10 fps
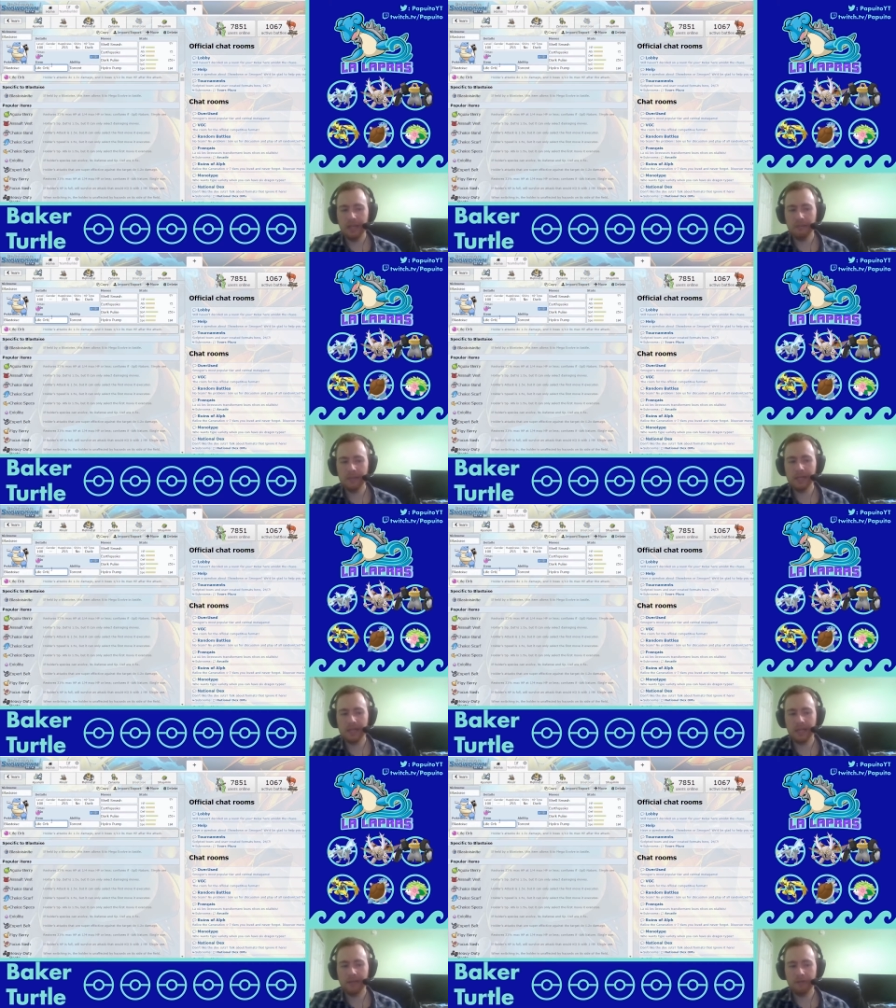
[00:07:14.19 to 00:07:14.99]
Made it
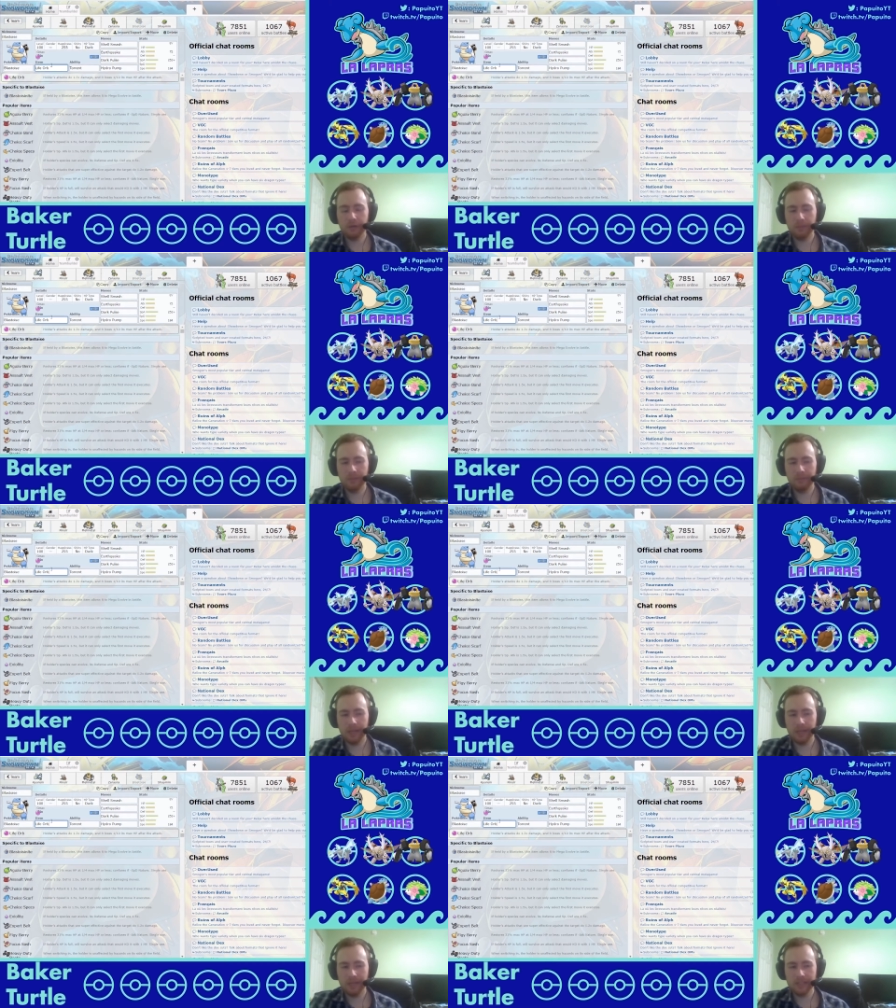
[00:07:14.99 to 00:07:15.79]
Life Orb. My
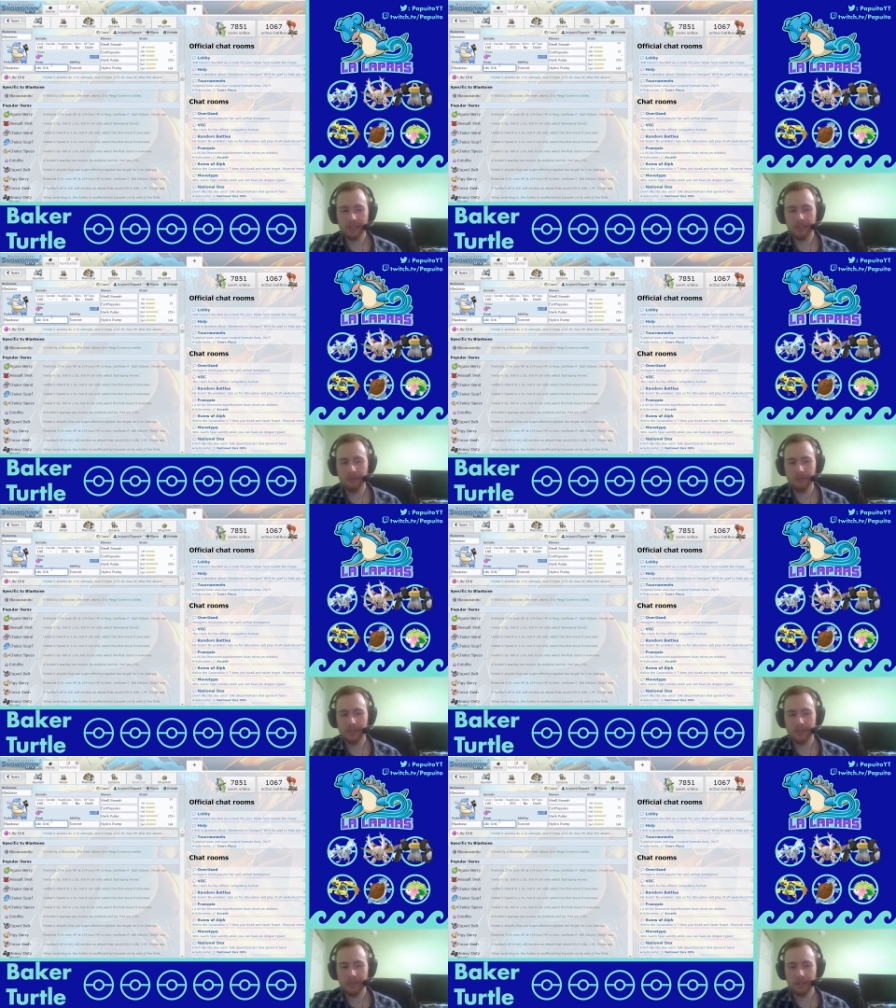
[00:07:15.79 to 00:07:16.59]
logic here
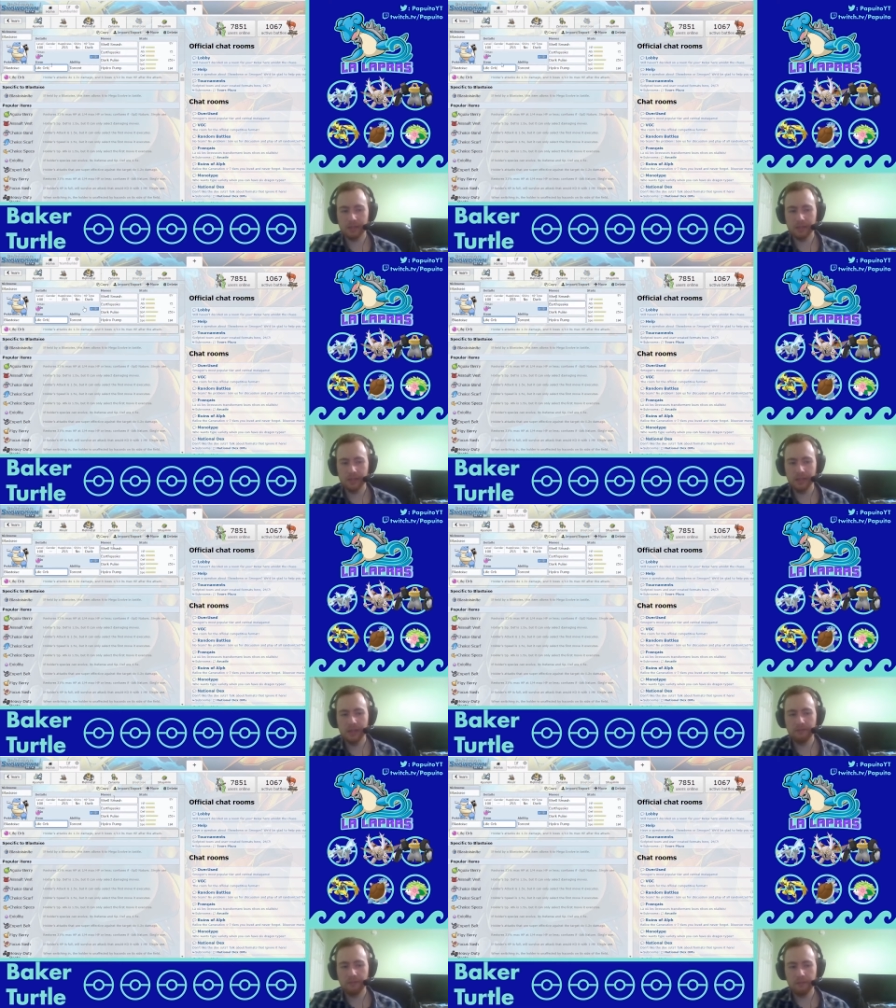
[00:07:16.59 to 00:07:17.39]
was if
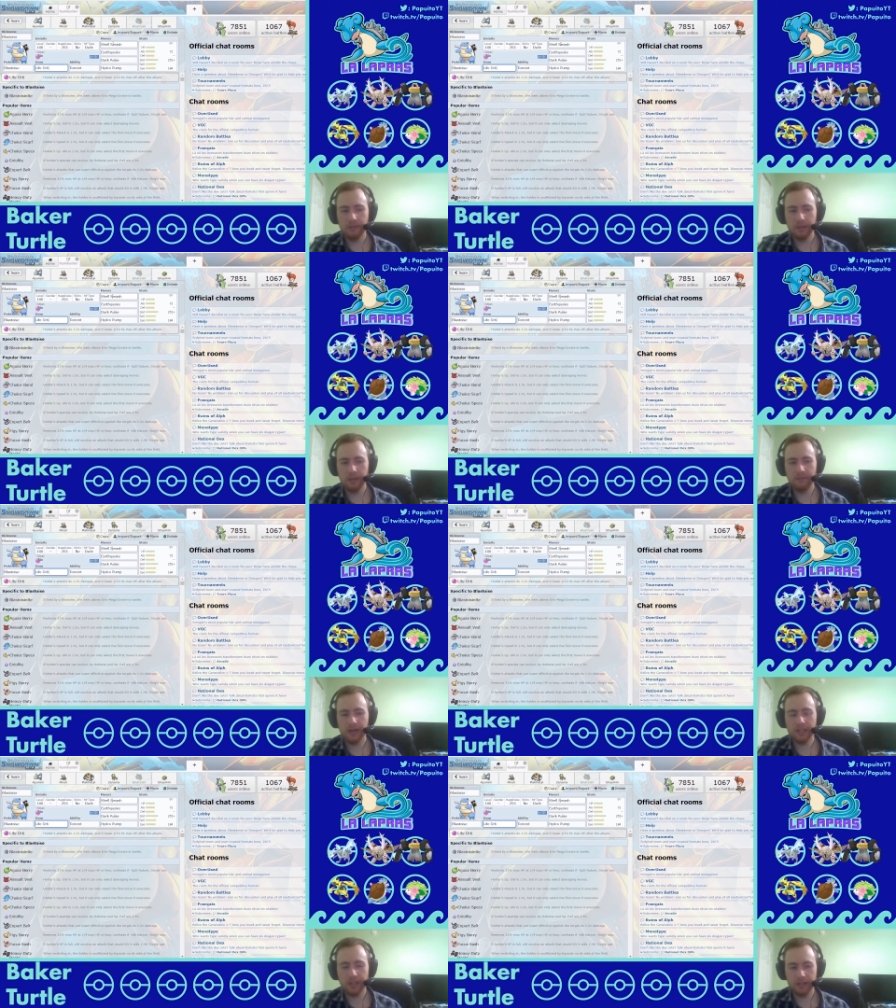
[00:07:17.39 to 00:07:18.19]
I
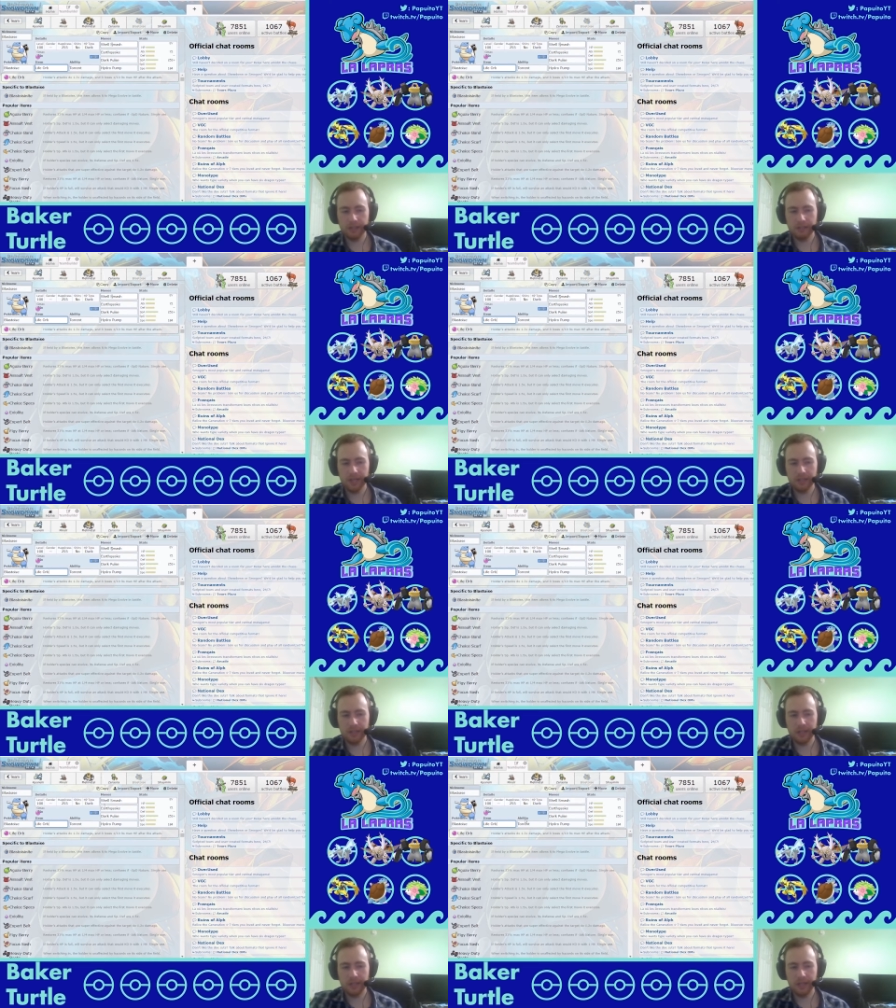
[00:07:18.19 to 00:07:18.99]
Shell Smash
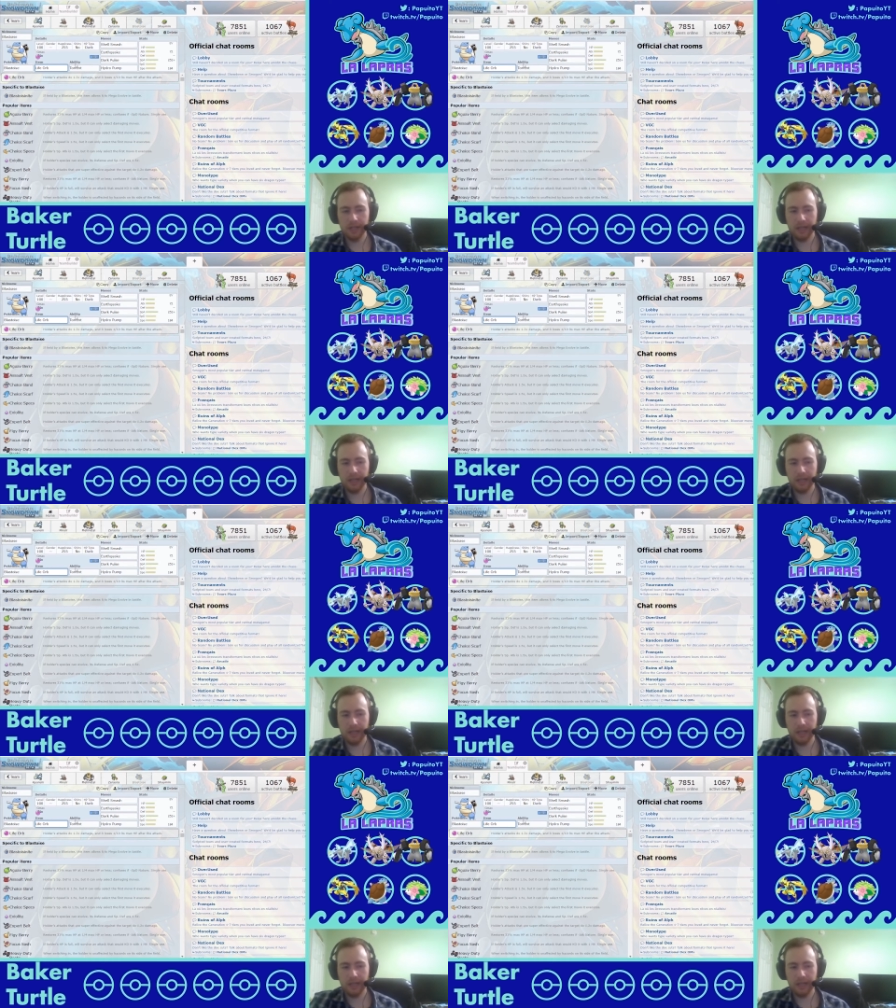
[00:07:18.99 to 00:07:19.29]
and then